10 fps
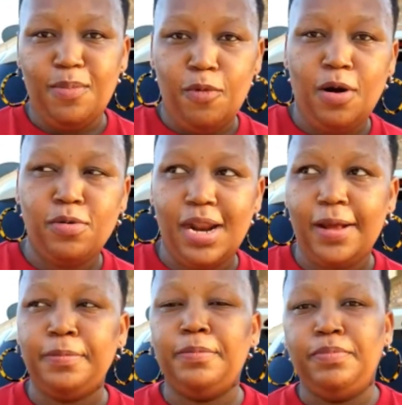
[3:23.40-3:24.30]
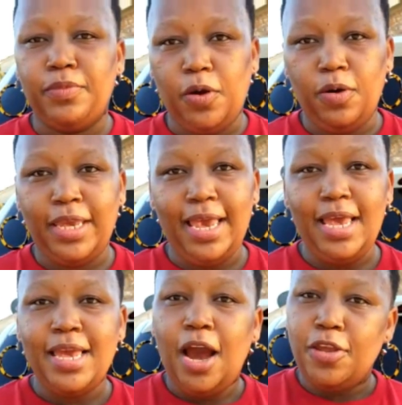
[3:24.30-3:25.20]
Mwaura. Okay,
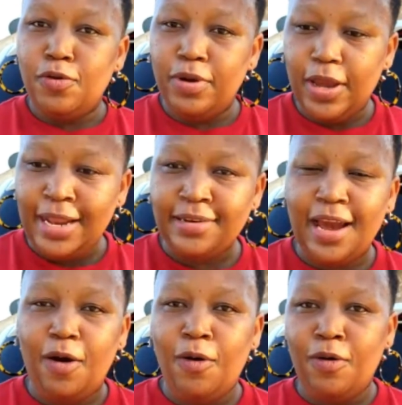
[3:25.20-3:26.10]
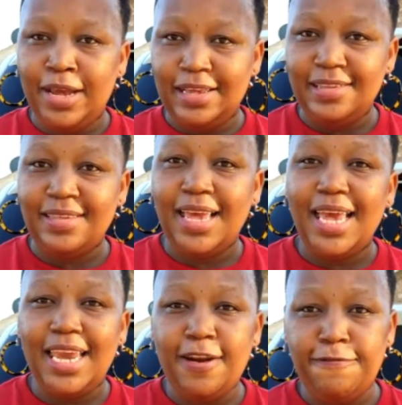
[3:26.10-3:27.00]
you enter all his
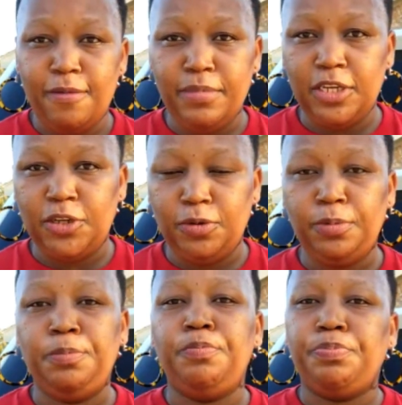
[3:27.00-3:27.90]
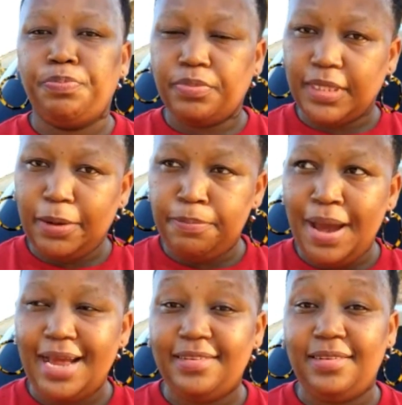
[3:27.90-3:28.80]
information.
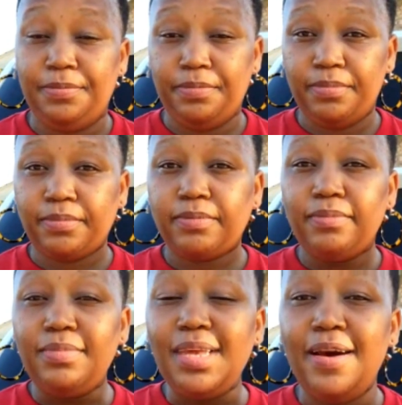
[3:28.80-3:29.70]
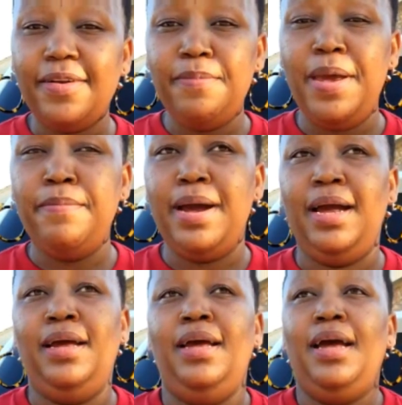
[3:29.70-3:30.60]
But remember,
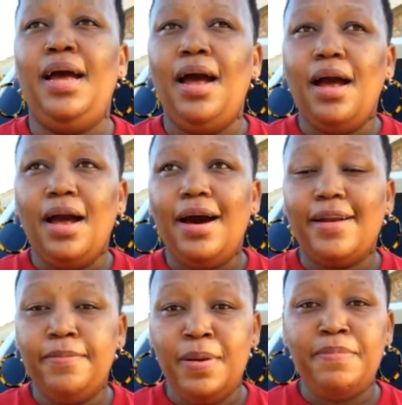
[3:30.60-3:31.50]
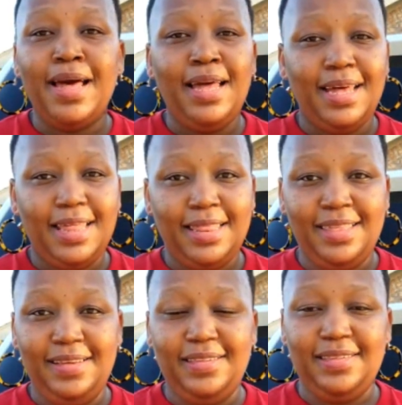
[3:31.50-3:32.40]
remember
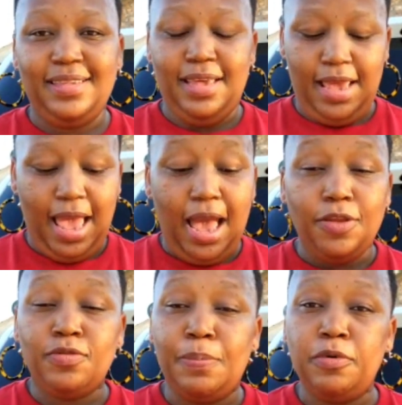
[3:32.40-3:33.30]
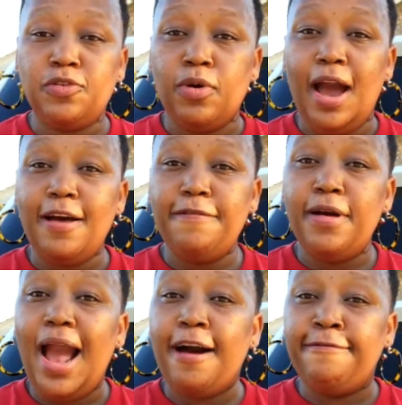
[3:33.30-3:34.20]
this: you're supposed to have
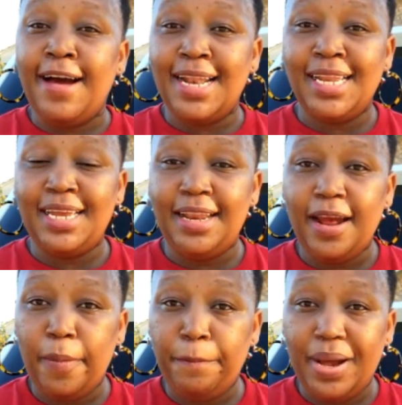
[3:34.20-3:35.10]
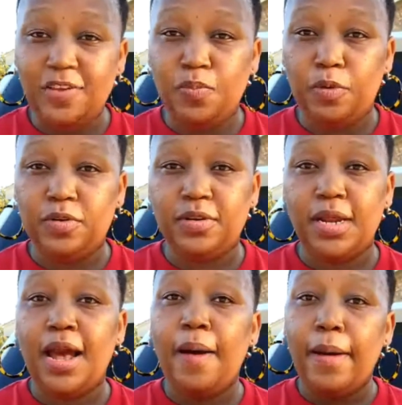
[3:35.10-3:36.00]
a valid passport.
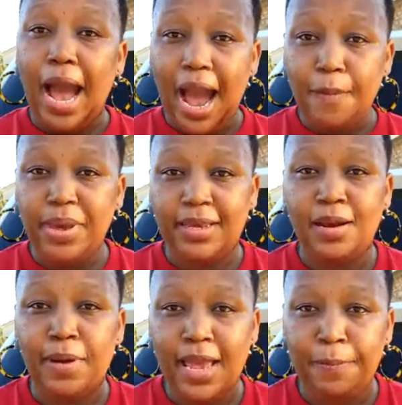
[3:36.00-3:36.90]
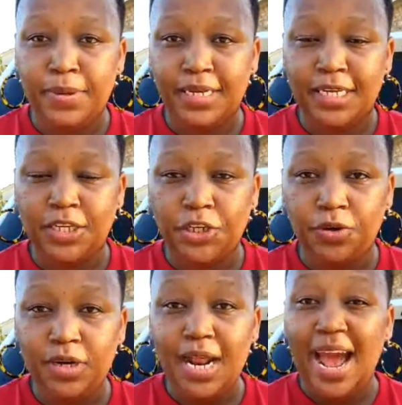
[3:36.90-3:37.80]
I'm making my
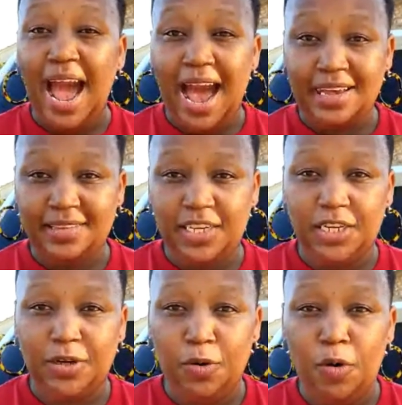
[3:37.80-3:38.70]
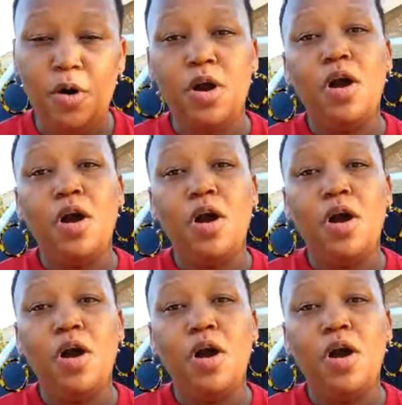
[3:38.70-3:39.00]
application as Shiko.